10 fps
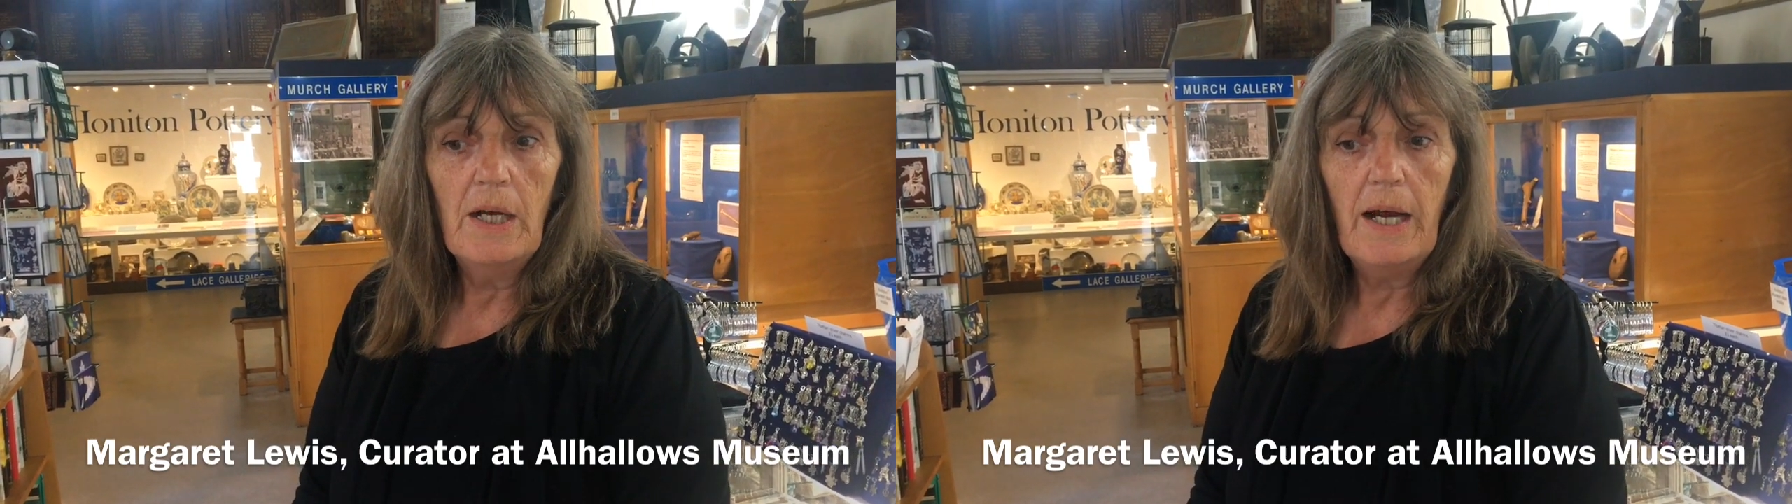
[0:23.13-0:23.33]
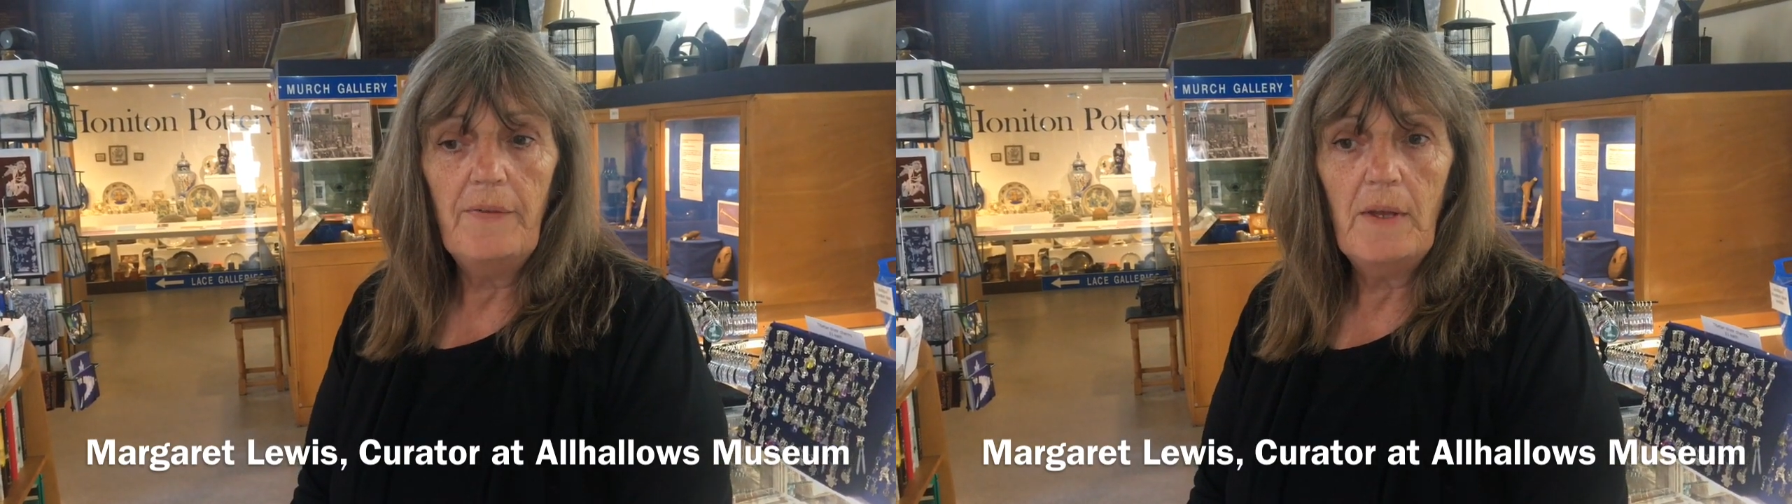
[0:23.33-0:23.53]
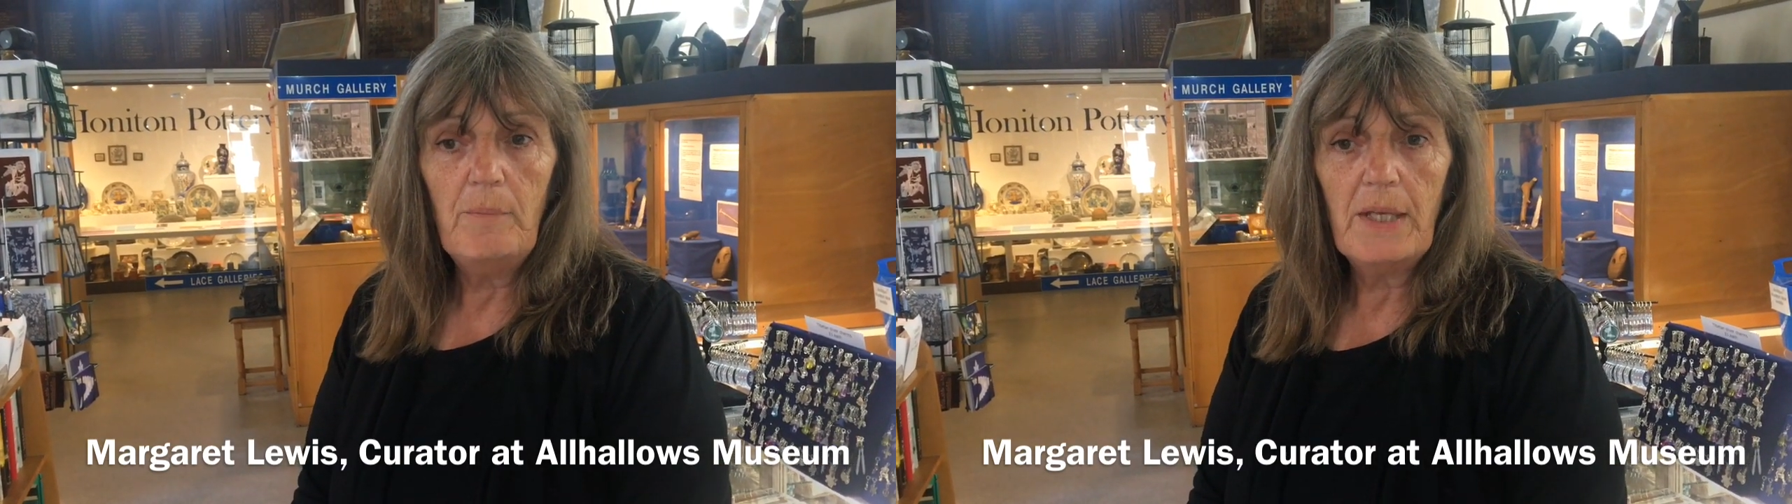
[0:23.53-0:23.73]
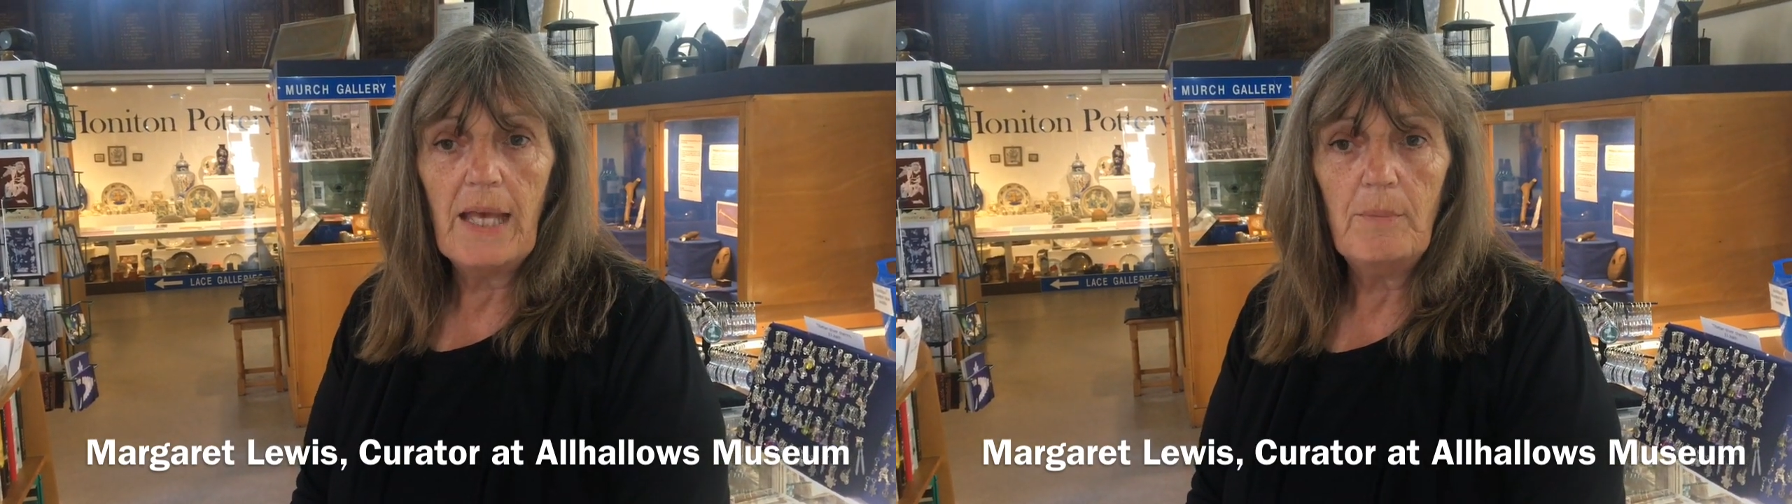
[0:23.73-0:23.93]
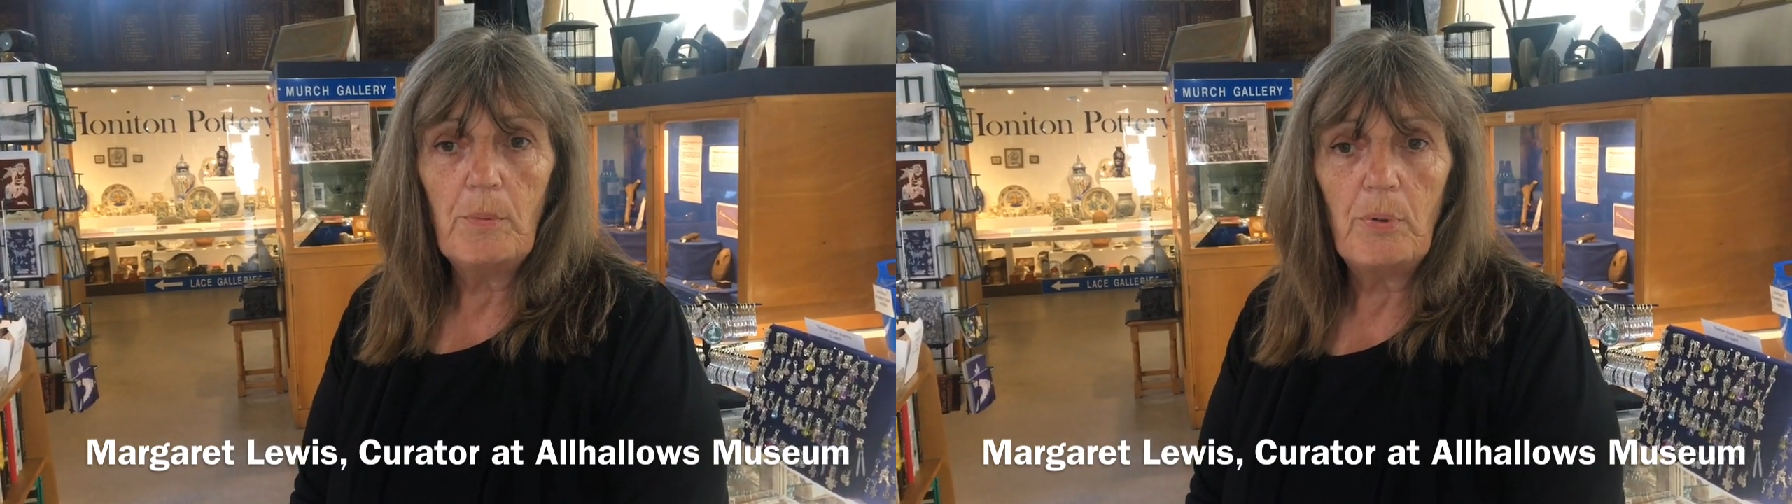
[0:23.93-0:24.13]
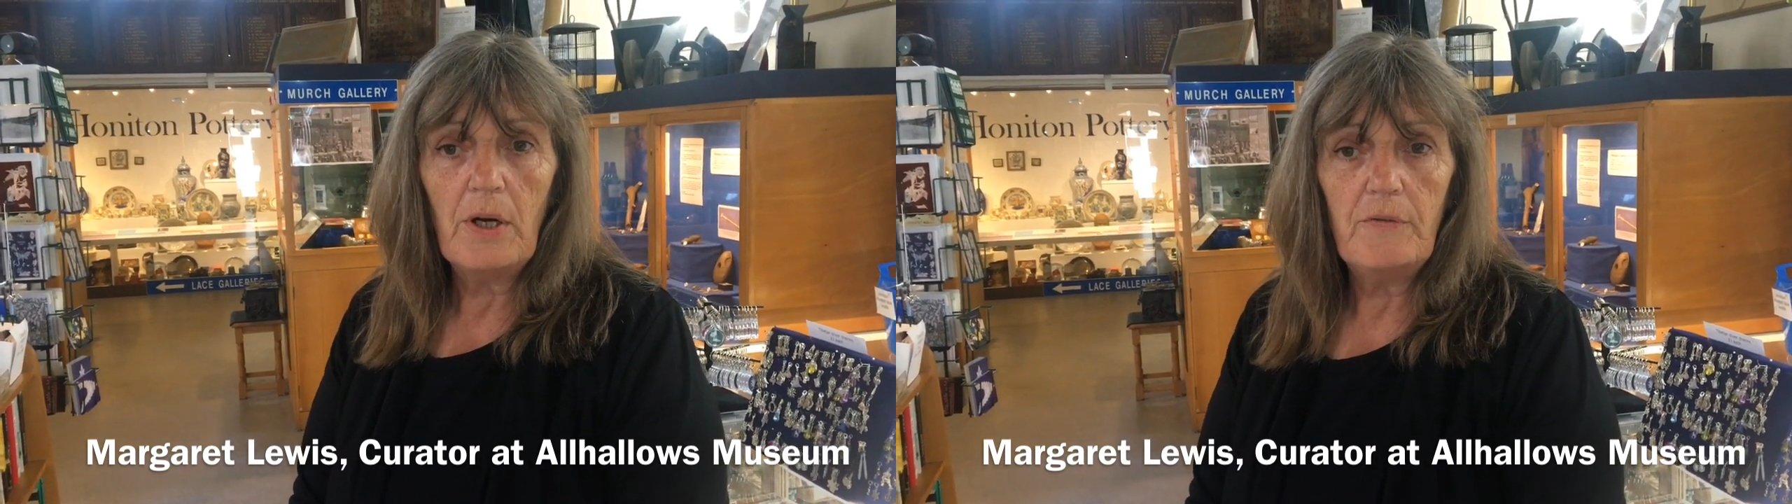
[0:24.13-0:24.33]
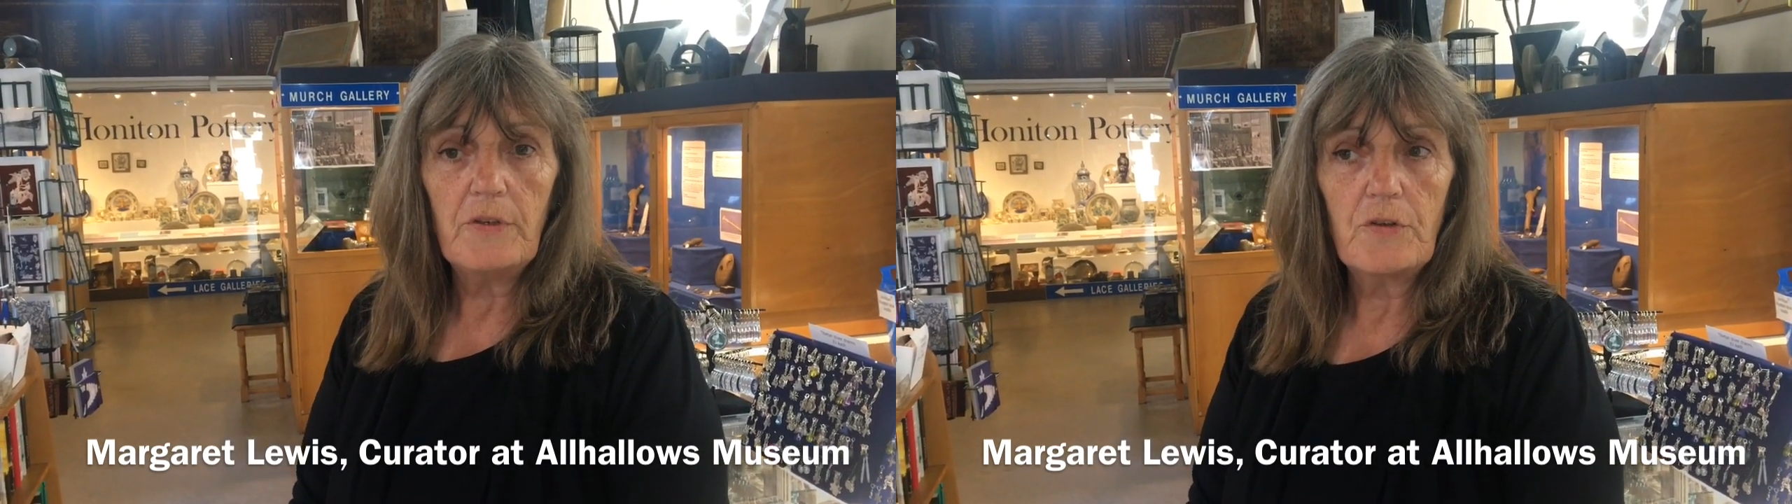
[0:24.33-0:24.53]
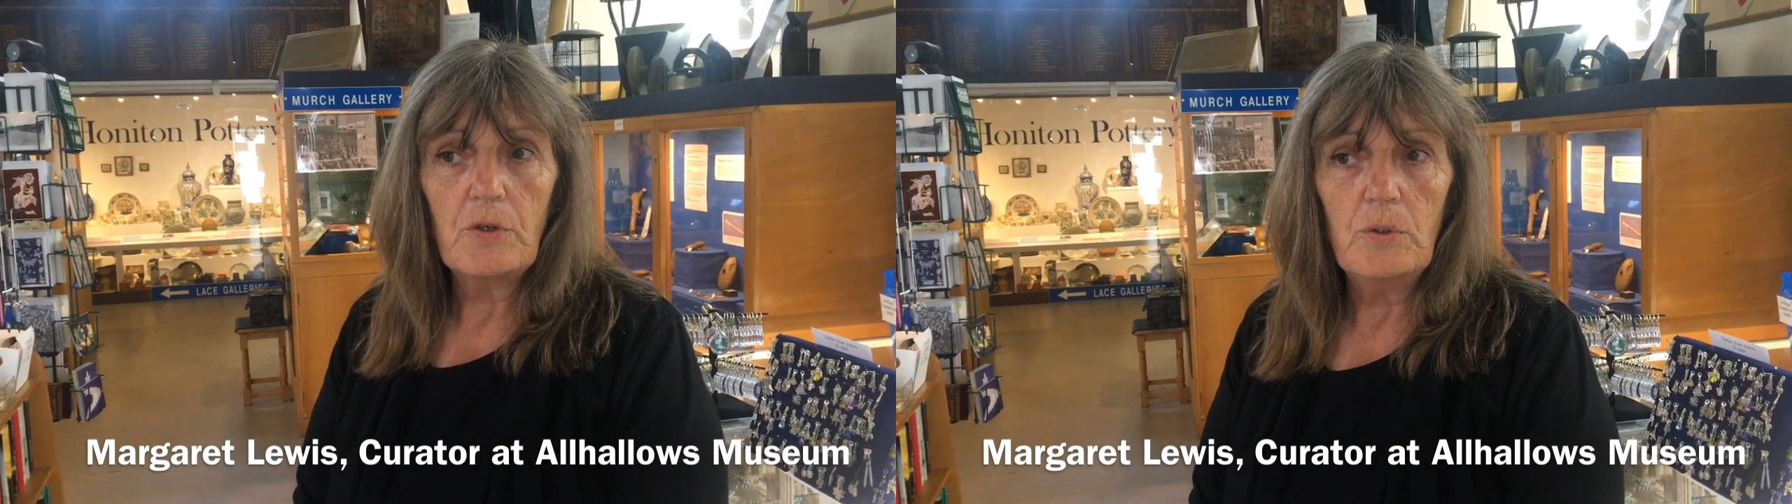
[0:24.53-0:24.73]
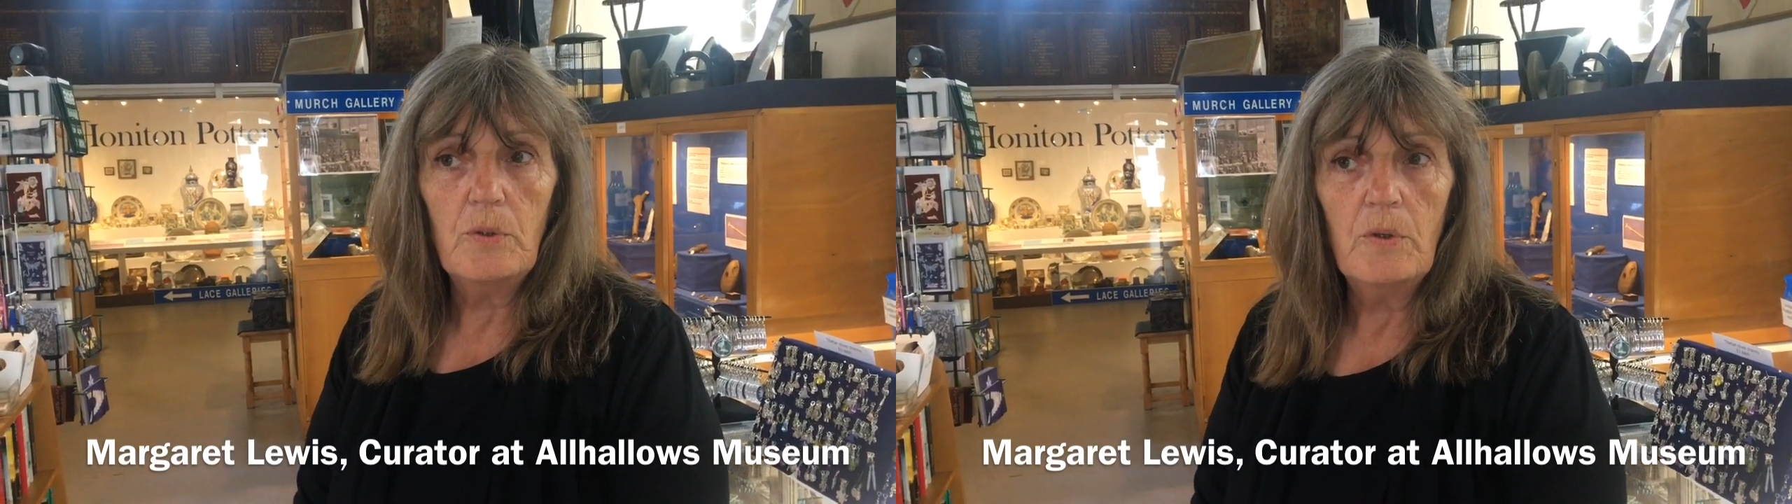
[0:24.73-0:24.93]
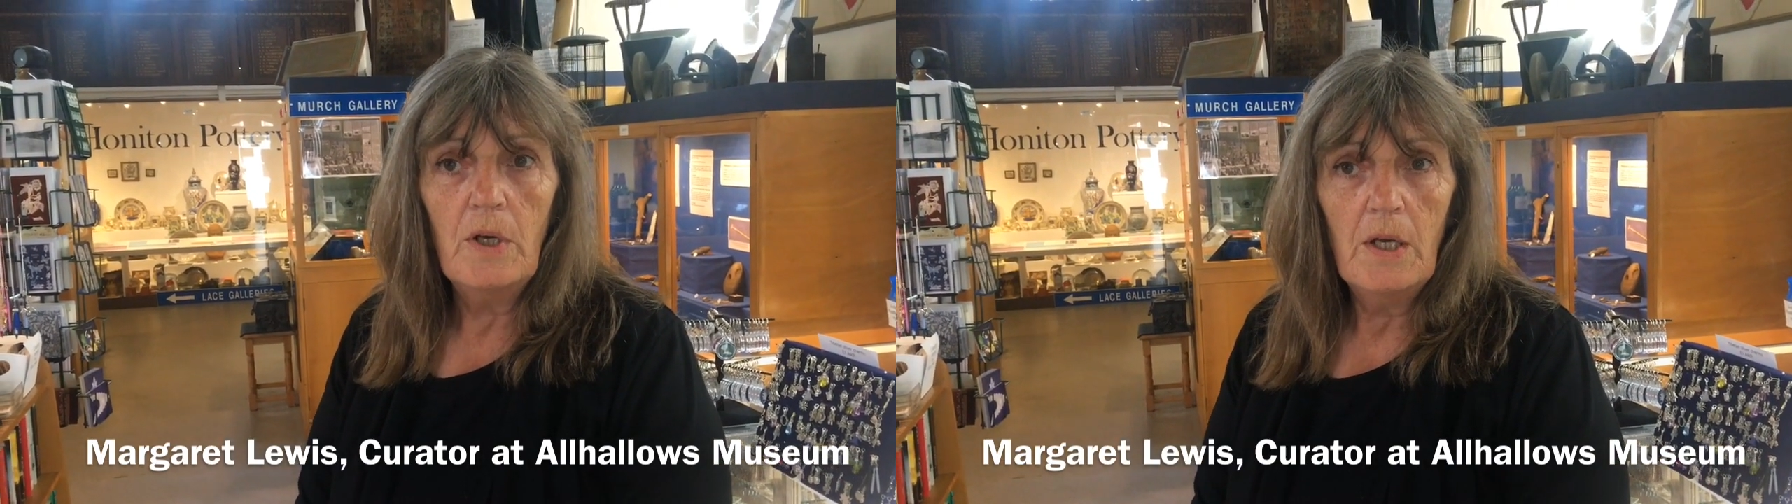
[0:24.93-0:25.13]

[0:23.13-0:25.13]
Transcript: and then became a private school